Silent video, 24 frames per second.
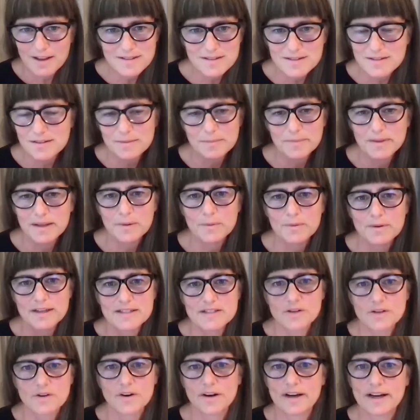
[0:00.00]
So I'm like, well,
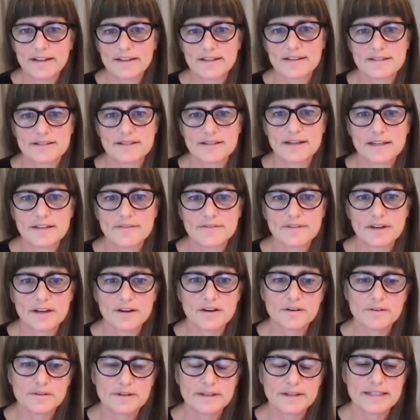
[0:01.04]
that's great. That's not even
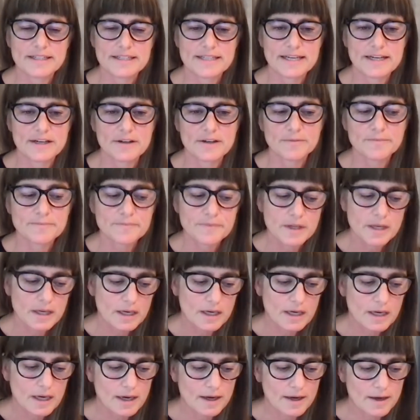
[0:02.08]
narrowing it down.
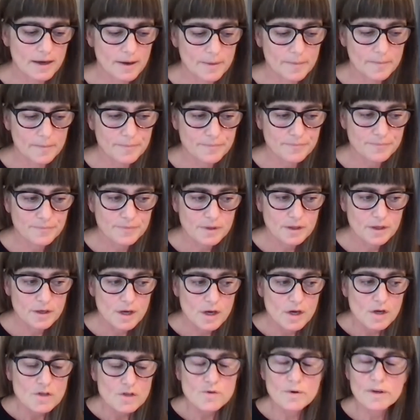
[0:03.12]
Um,
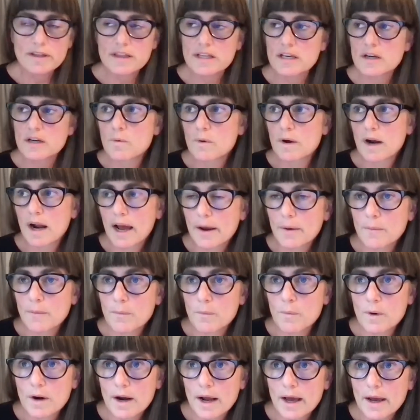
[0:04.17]
so I think what I,
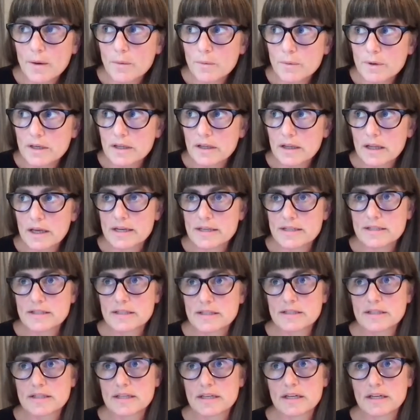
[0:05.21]
what I realized
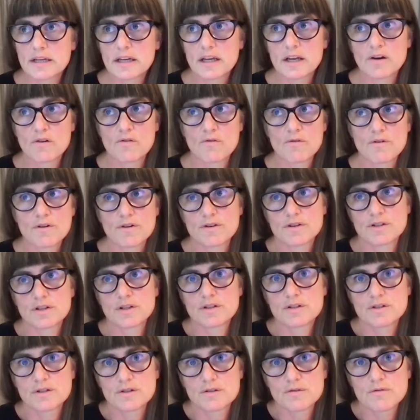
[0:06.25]
is that in order to
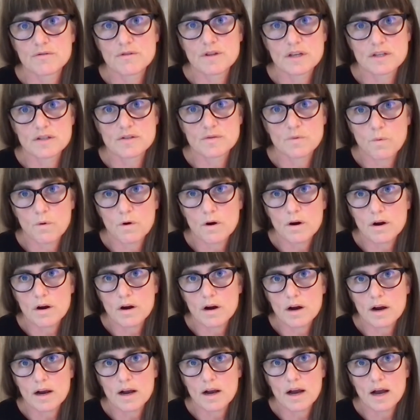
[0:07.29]
do this
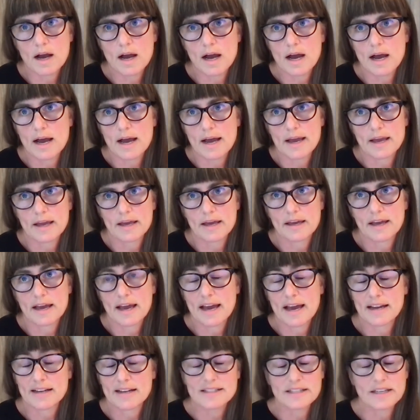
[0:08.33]
work, I
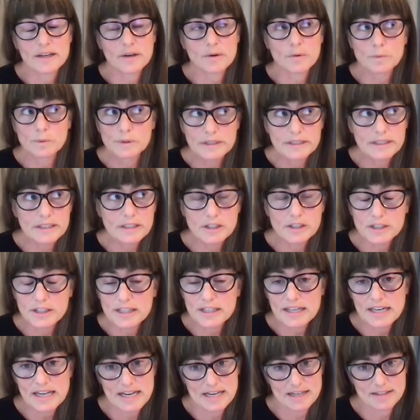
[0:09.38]
had to get really good
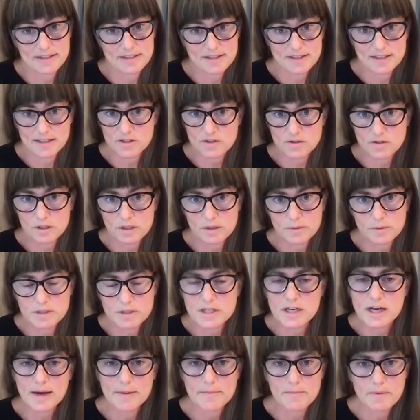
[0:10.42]
at ancestry, which
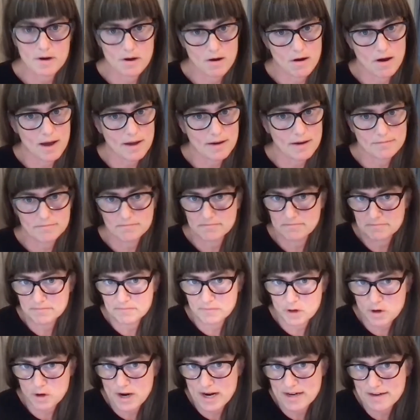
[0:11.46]
I'm not
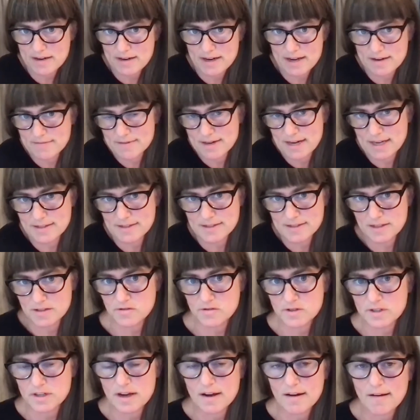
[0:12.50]
great at
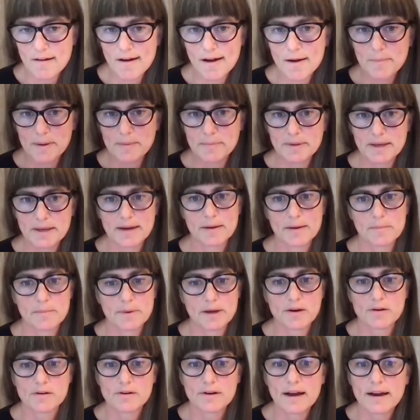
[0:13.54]
ancestry dot com. I'm getting
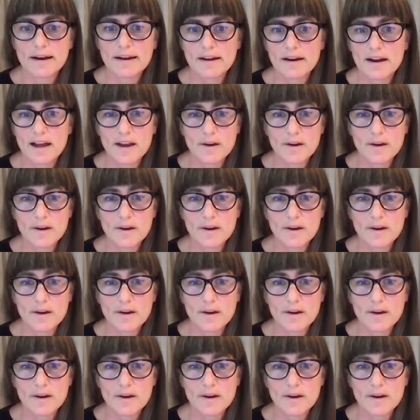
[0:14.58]
better at it.